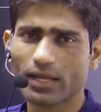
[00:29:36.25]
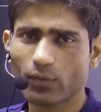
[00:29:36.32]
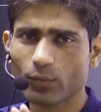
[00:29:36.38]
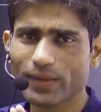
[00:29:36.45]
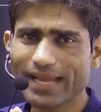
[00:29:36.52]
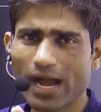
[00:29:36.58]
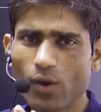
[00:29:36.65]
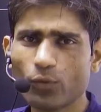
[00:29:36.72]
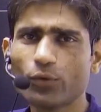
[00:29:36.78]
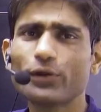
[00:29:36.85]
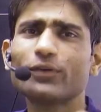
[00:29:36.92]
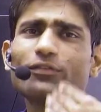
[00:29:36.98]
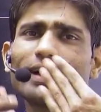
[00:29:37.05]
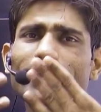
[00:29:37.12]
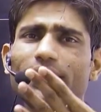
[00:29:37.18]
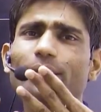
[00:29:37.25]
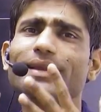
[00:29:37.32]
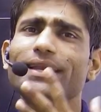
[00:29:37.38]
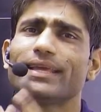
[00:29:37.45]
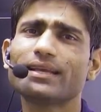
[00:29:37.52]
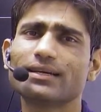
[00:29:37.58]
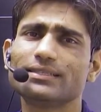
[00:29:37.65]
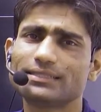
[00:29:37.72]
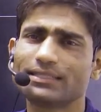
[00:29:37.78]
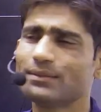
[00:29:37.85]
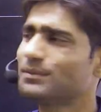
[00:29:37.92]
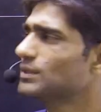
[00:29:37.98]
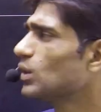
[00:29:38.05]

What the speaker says: we have to define remaining concepts.